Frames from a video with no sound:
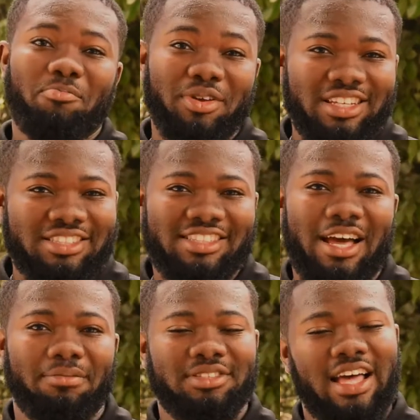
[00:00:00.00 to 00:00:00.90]
peach
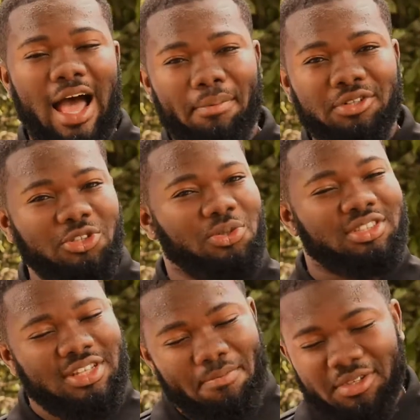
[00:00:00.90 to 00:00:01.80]
schnapps, apple juice,
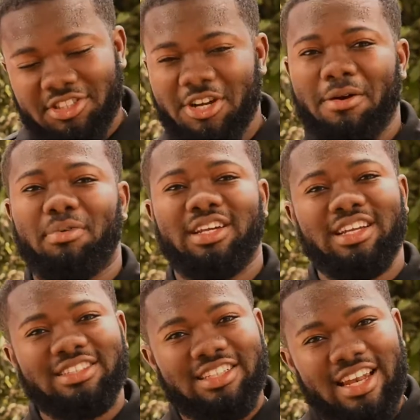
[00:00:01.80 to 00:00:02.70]
simple syrup and a
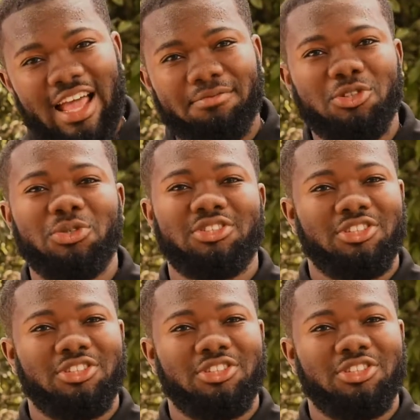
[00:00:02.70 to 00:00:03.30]
little lime juice